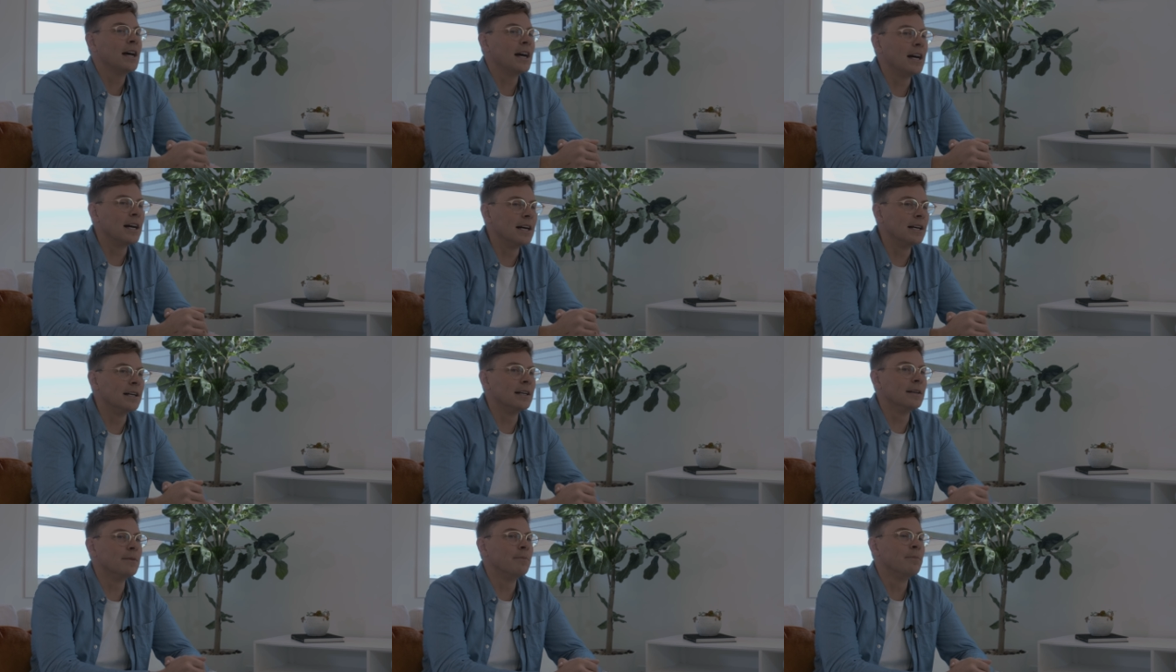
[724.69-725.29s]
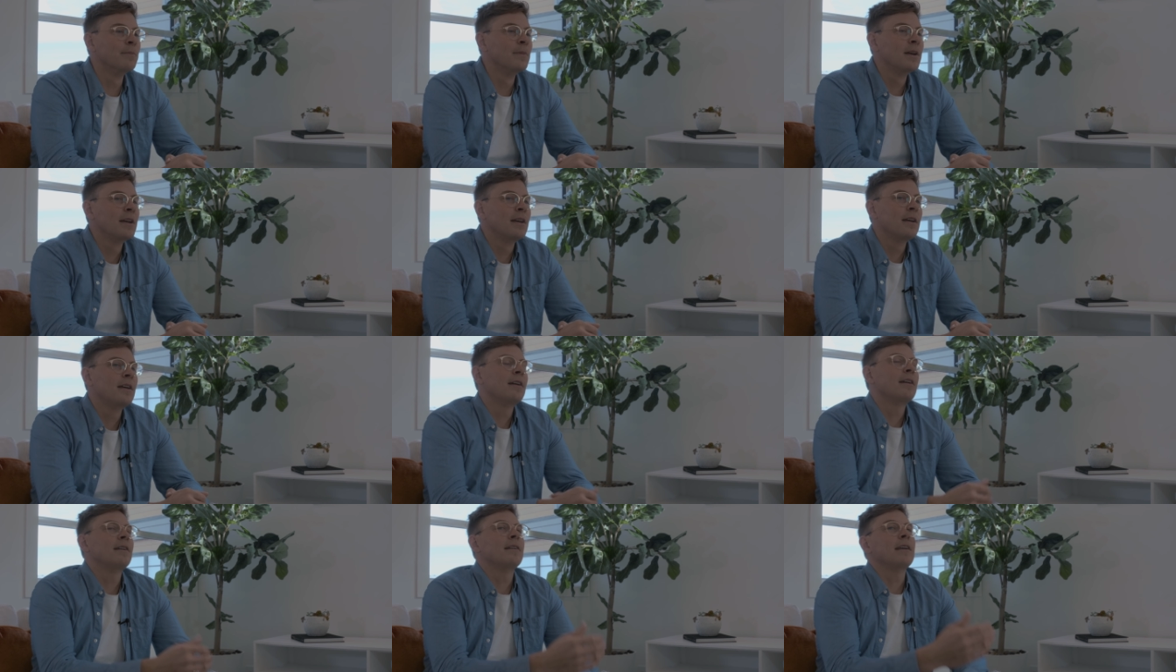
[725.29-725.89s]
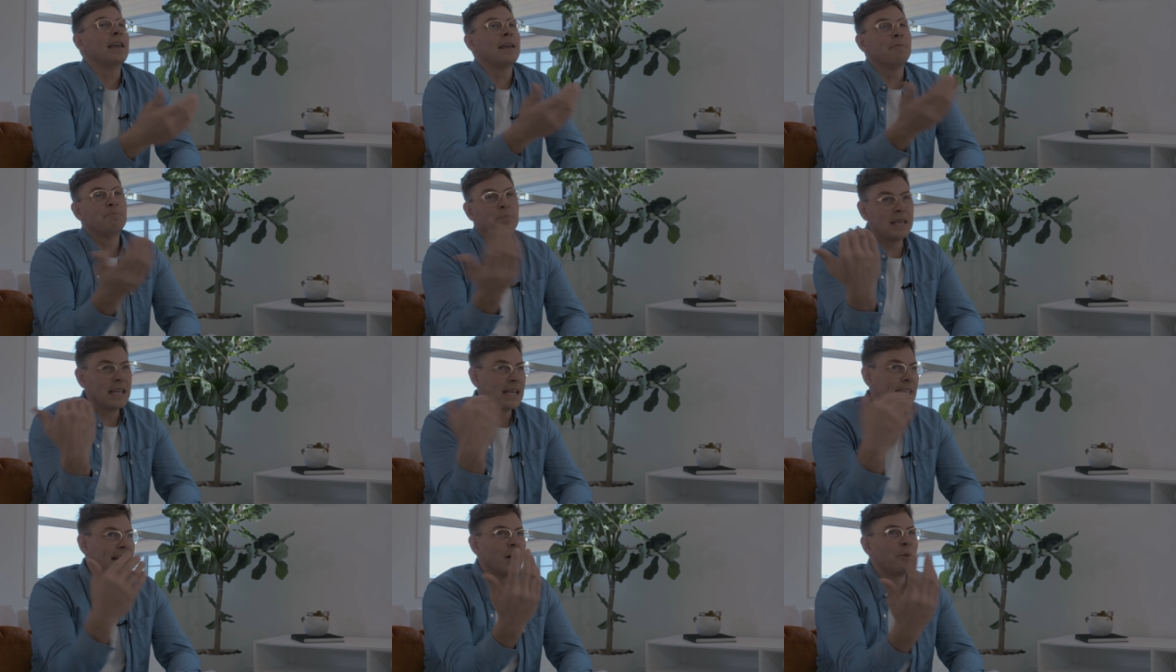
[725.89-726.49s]
Um,
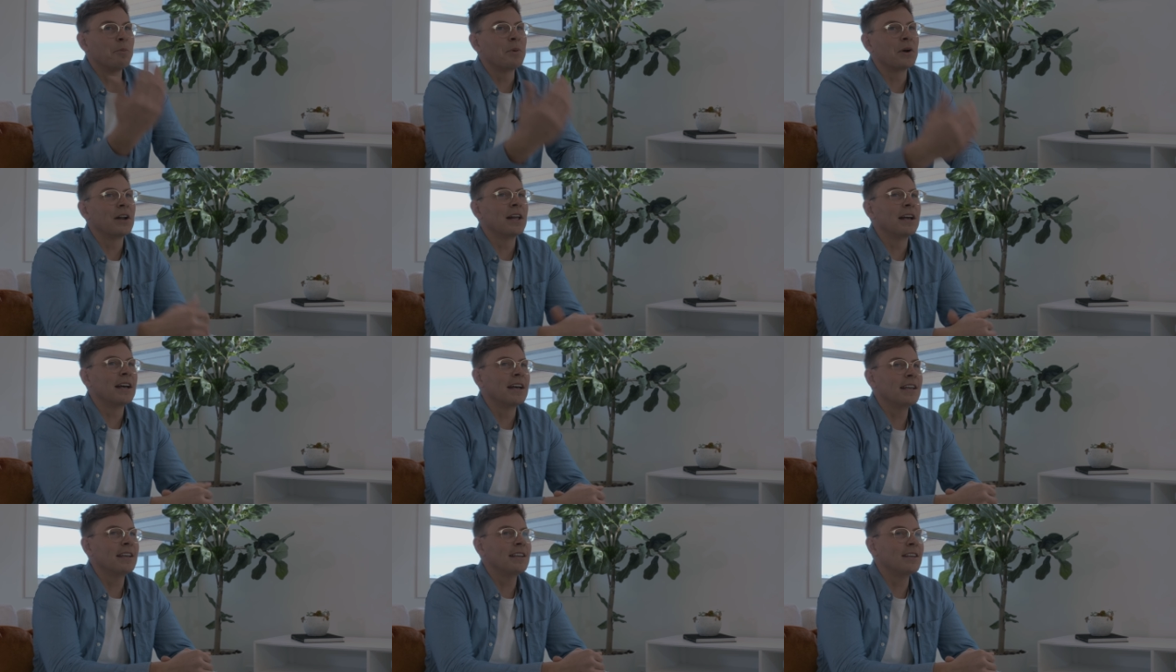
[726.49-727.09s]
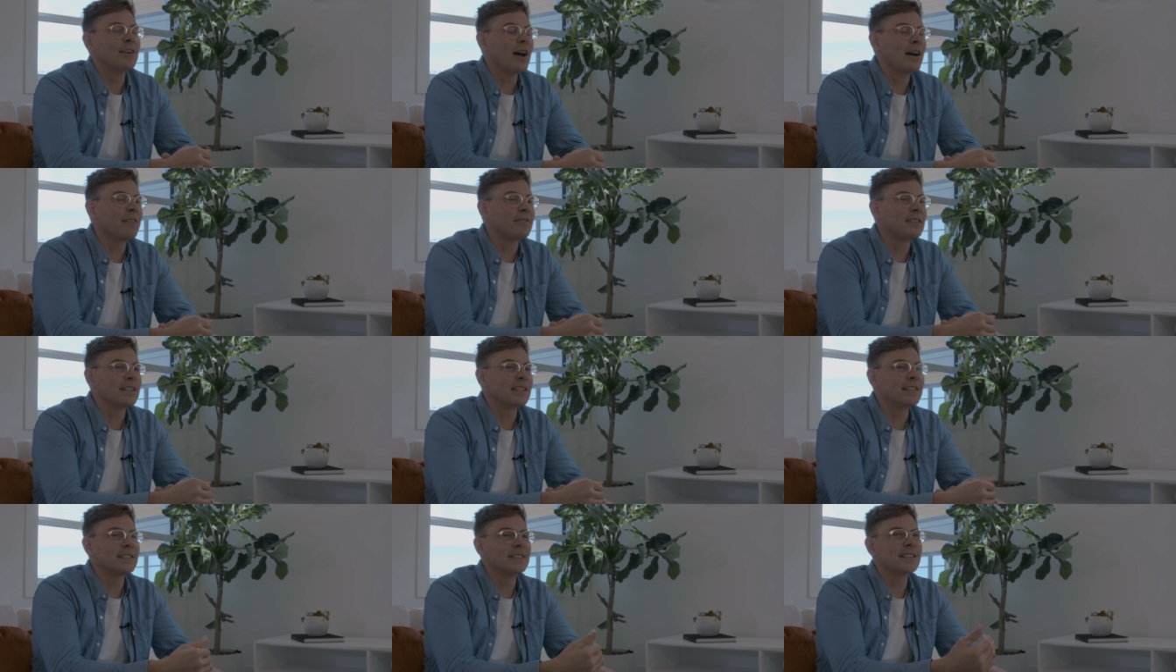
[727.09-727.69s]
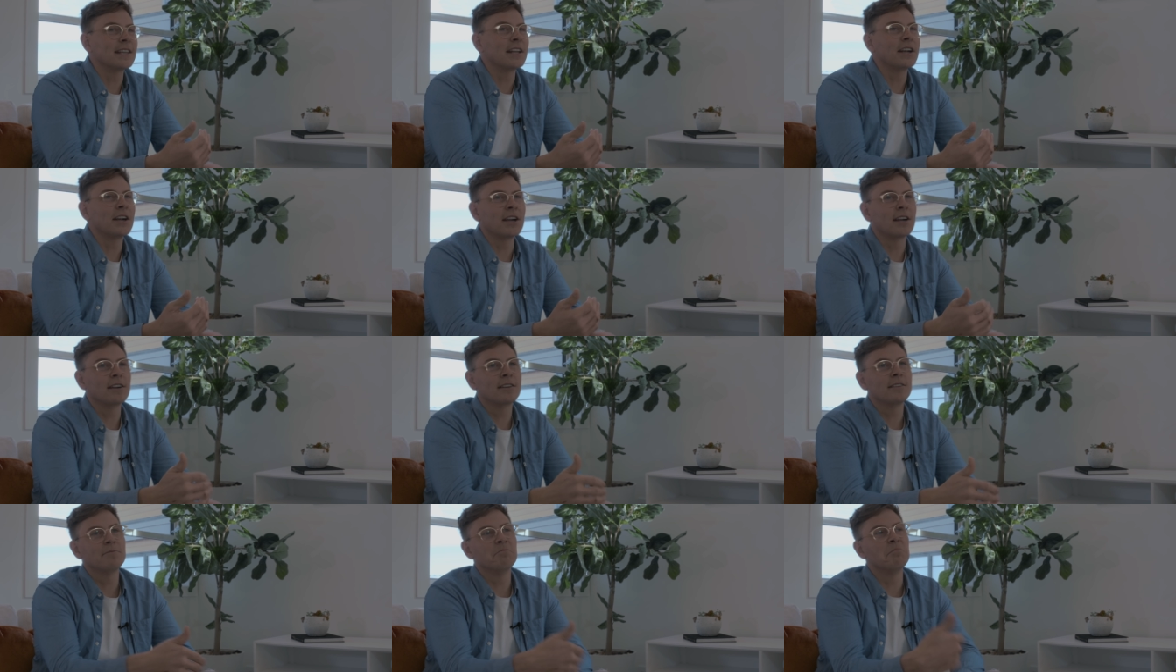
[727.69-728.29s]
being in Alberta, you have to
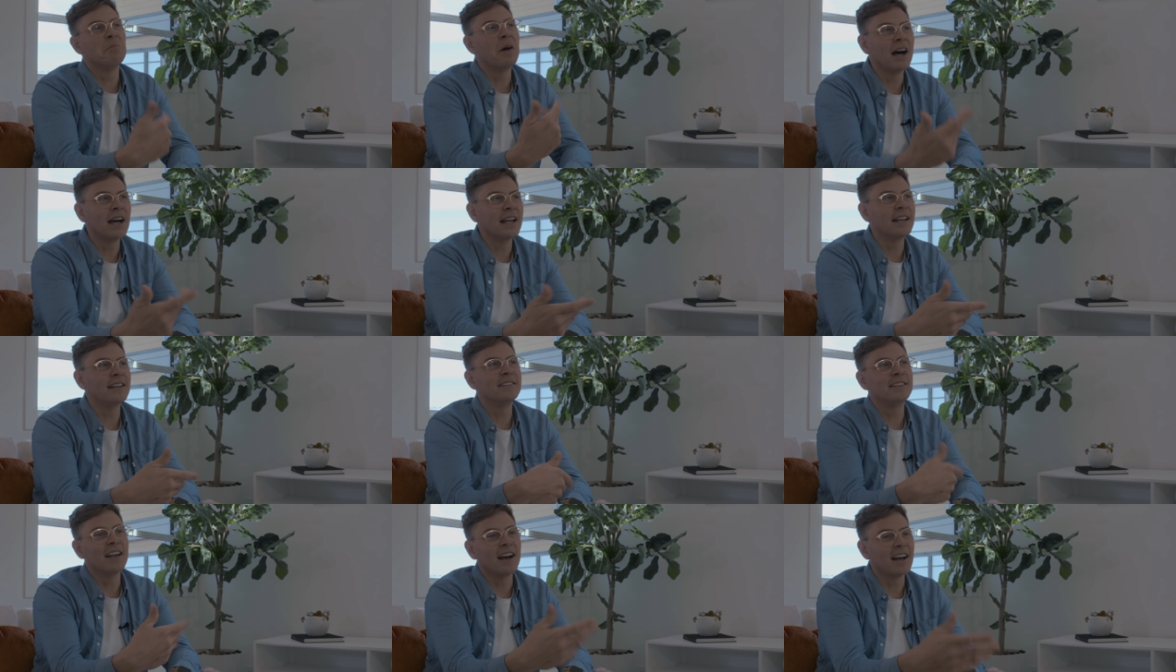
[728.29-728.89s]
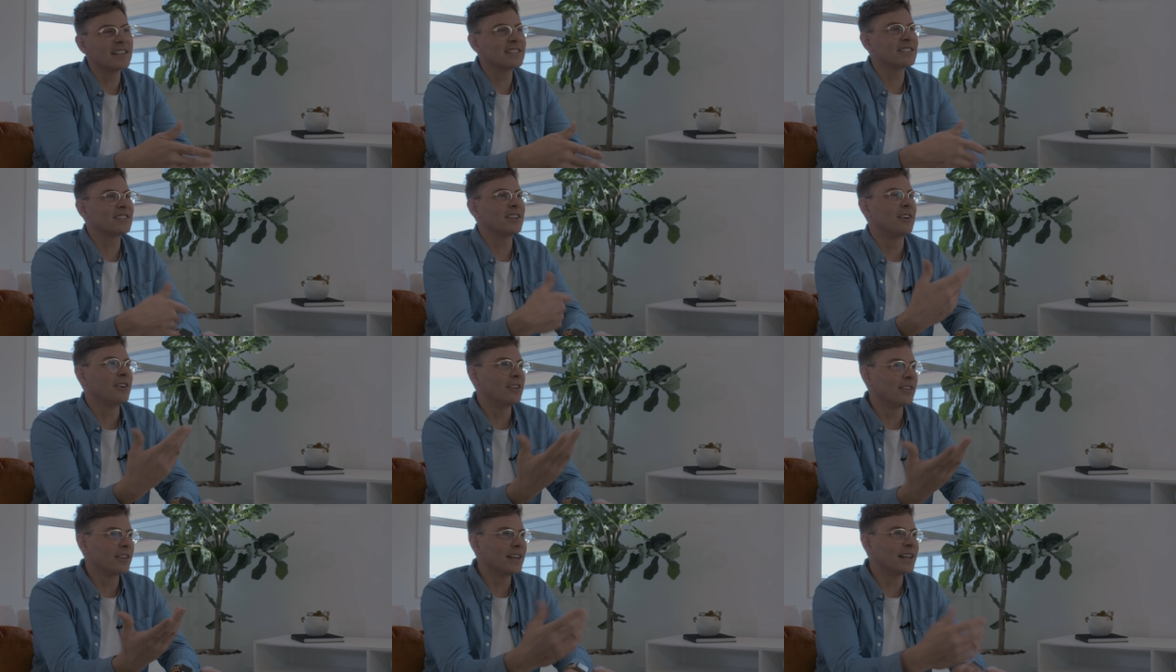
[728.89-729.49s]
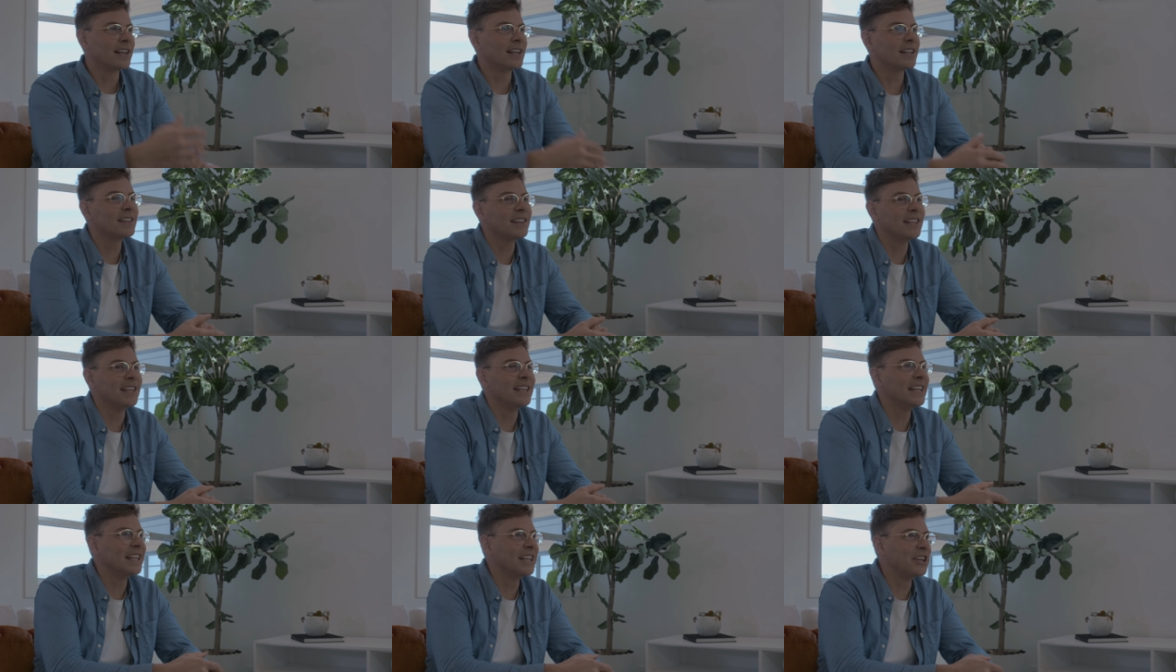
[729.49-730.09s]
consider mud, dust, all the,
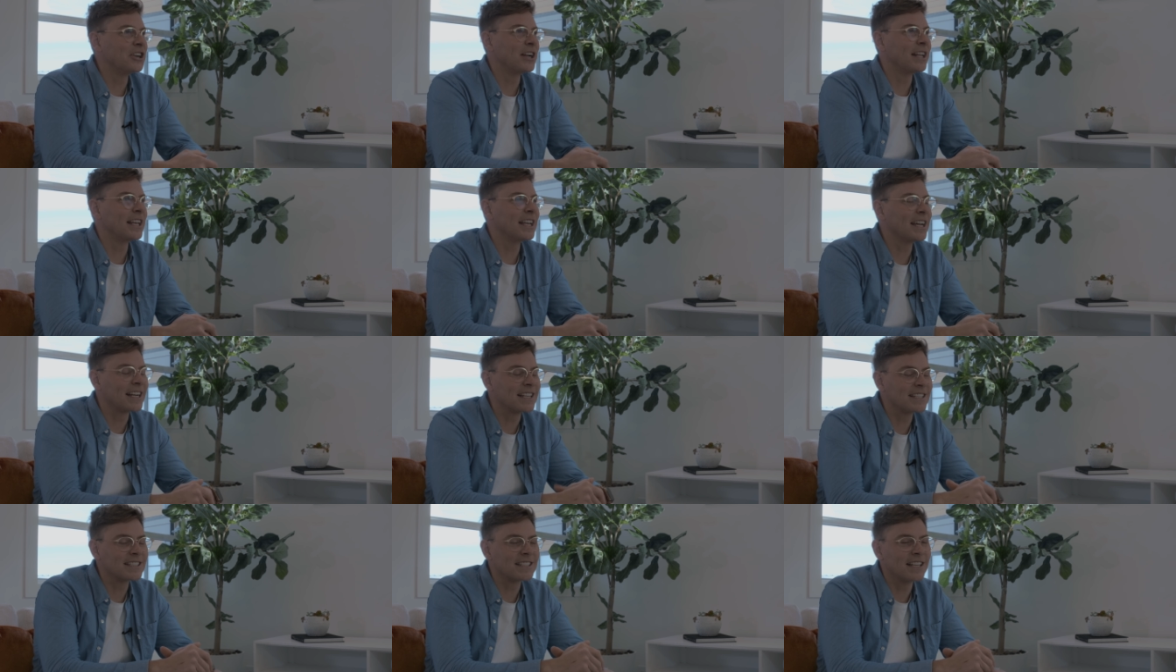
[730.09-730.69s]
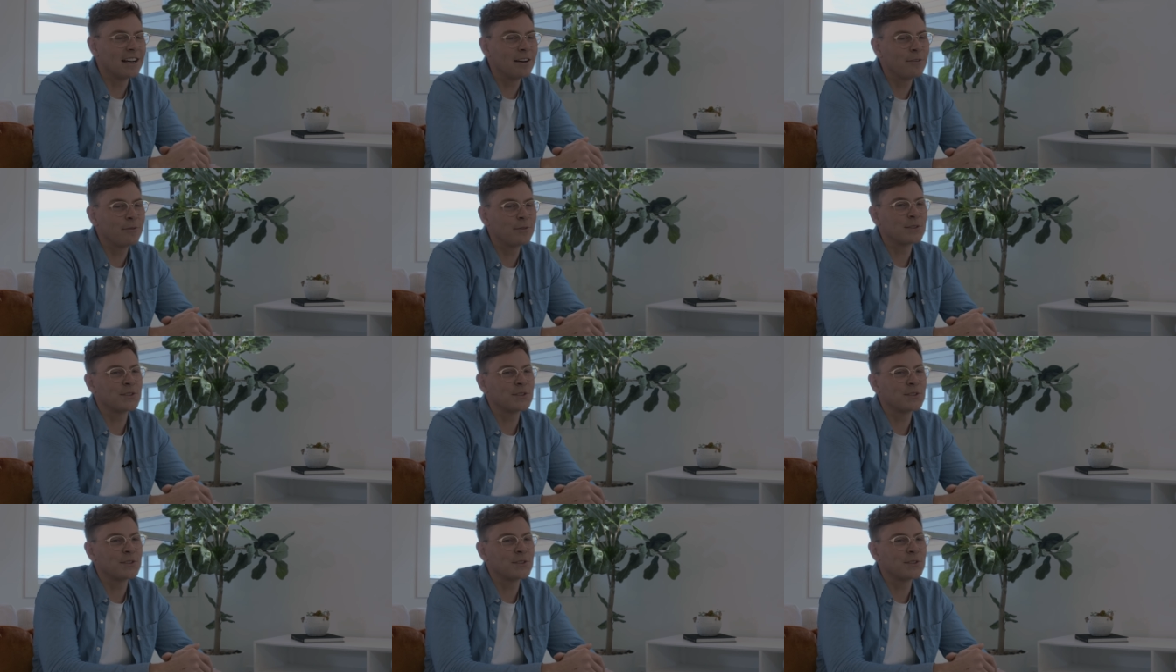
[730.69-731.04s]
the nitty gritty kind of stuff.